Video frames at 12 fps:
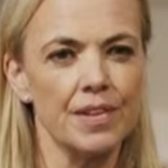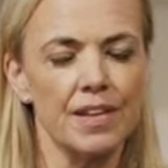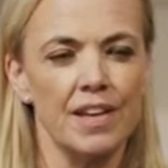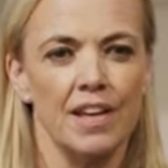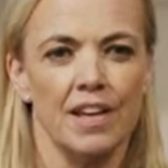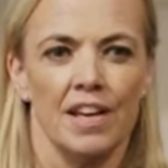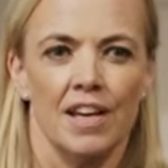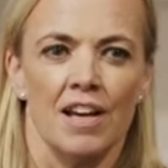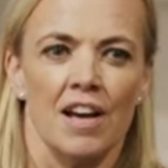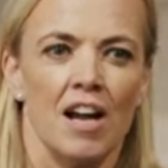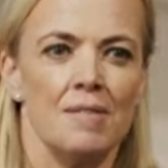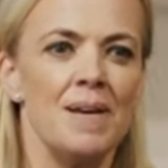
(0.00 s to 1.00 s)

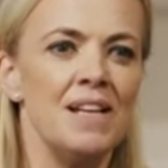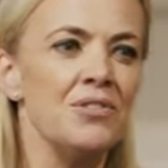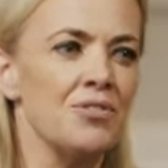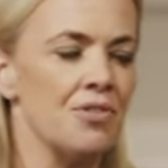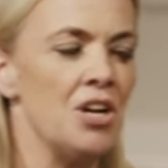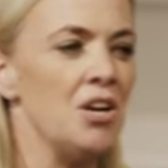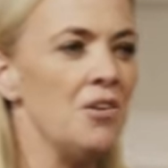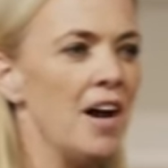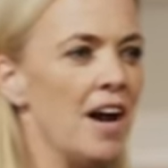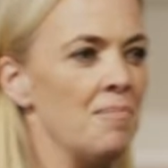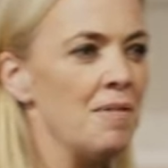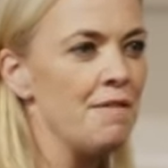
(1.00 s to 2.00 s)
I've been through
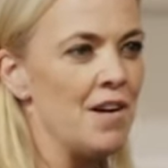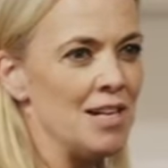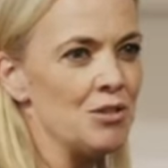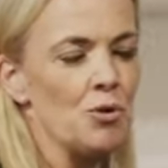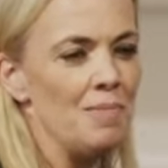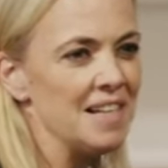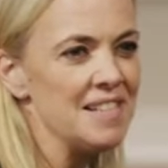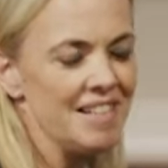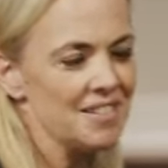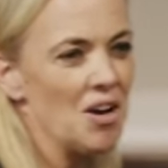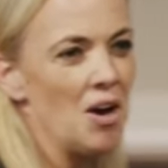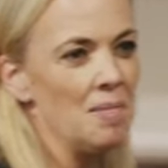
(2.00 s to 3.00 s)
a very traumatic
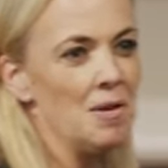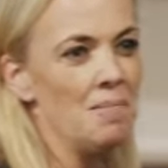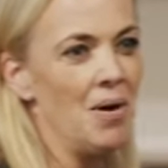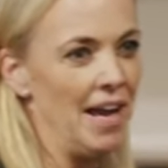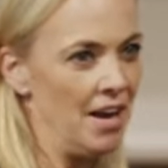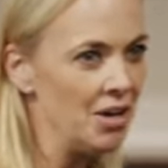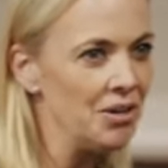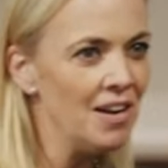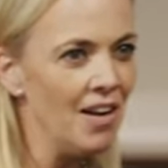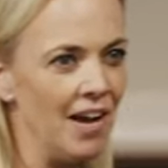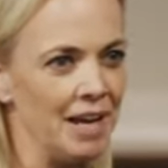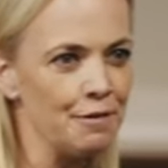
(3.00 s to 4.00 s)
time in my own
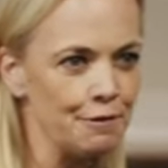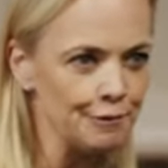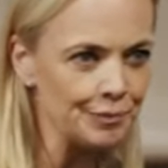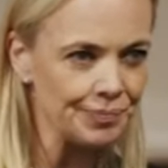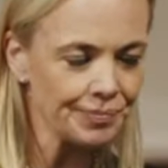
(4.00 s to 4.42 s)
life